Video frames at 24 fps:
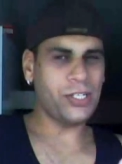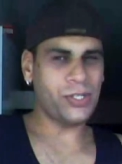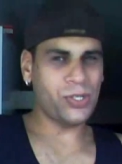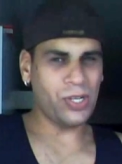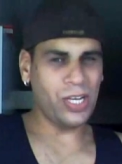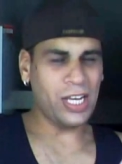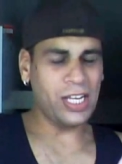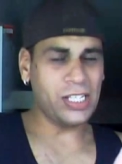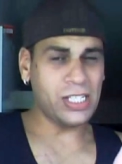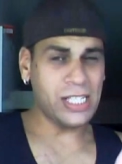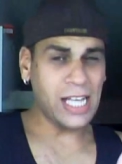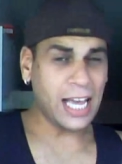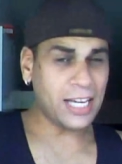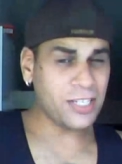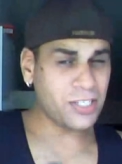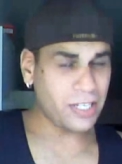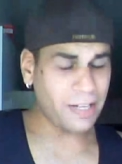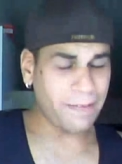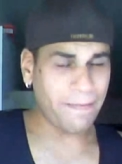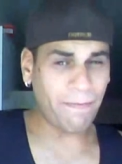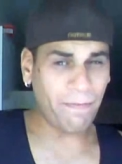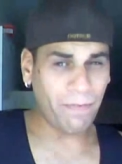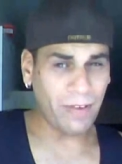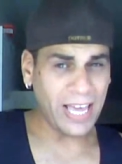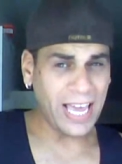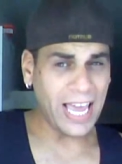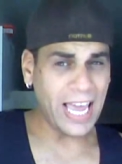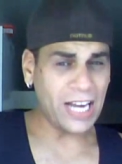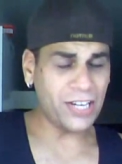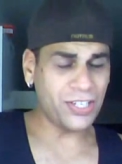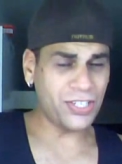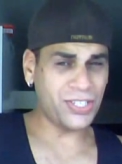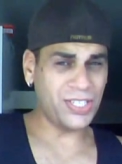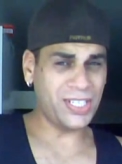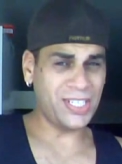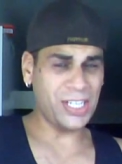is, is actually
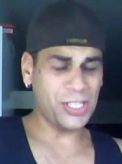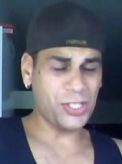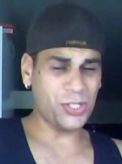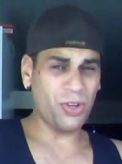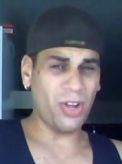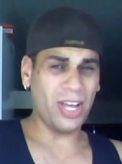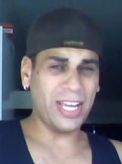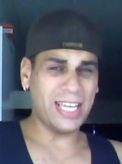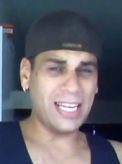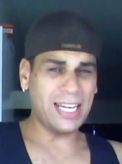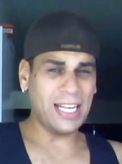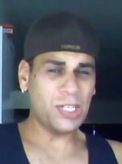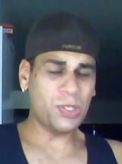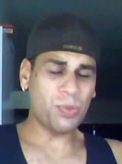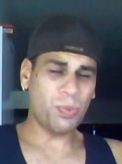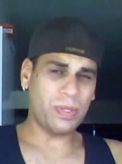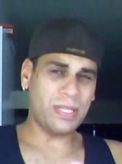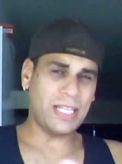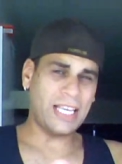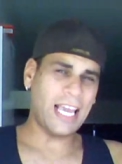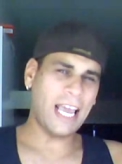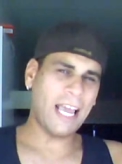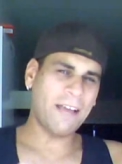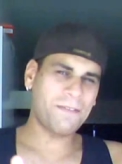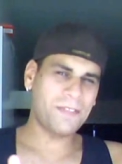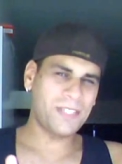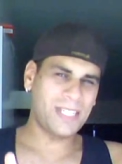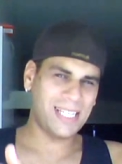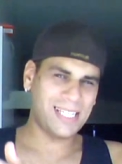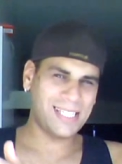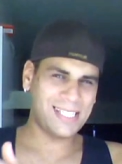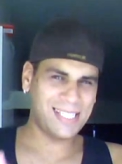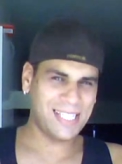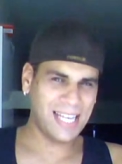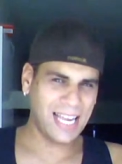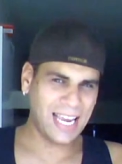flanged just like it is with the
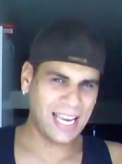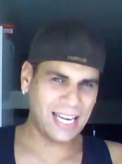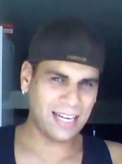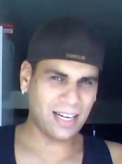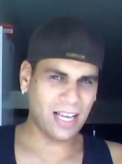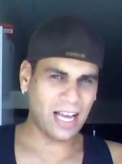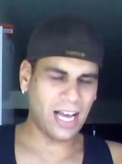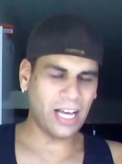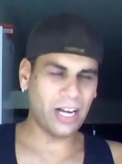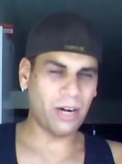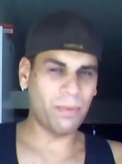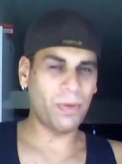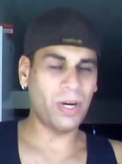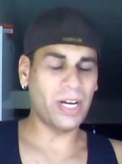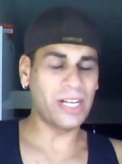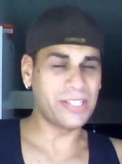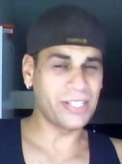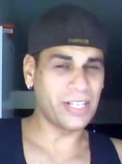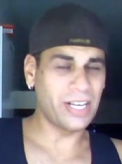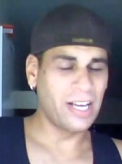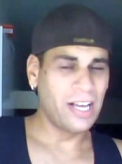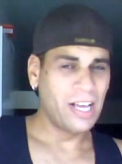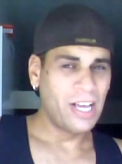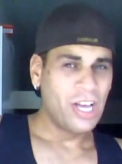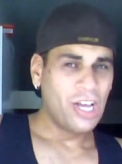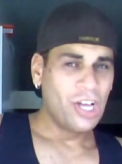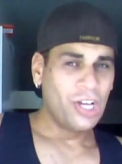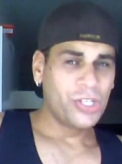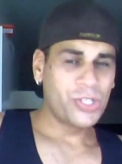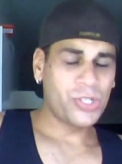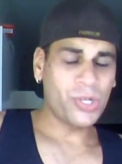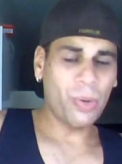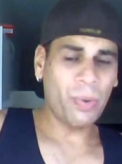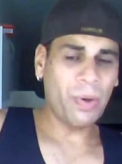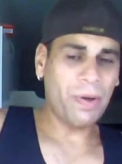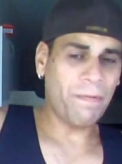F16 cartomizer.
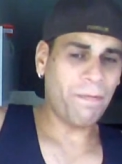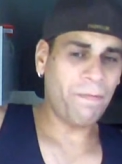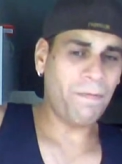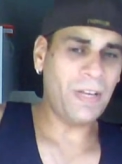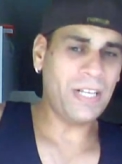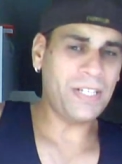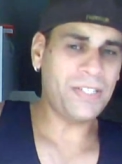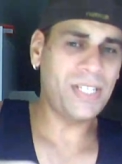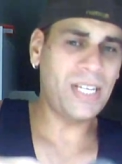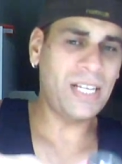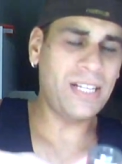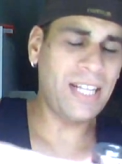So it fits